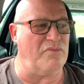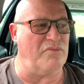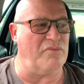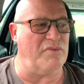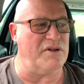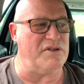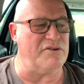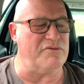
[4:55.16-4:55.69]

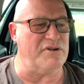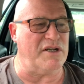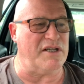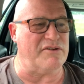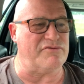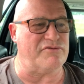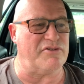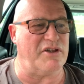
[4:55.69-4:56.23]
when you really
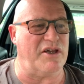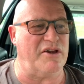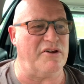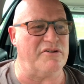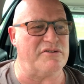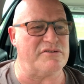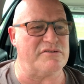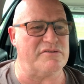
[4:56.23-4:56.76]

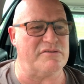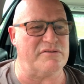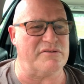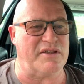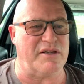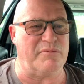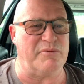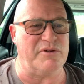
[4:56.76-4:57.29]
float,
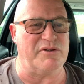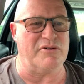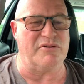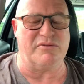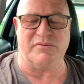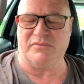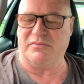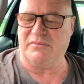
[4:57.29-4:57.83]
they
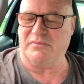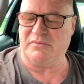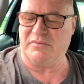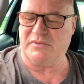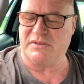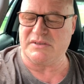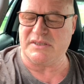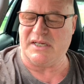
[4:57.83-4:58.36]
will
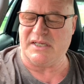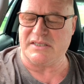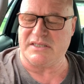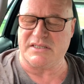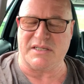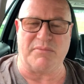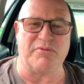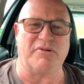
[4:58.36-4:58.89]
start to
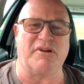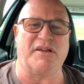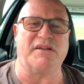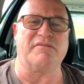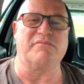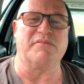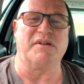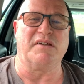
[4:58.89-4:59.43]
separate.
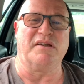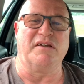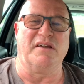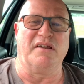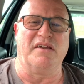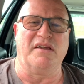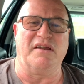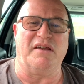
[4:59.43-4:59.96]

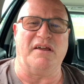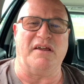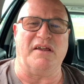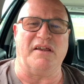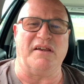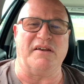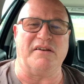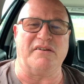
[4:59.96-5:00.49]

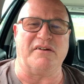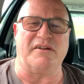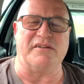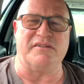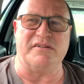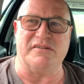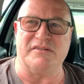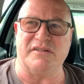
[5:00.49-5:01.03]
And I
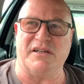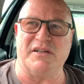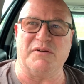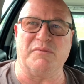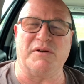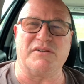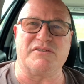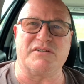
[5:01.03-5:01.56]
did tell you
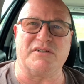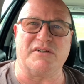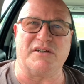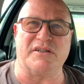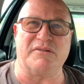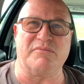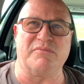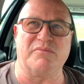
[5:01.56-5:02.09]
once that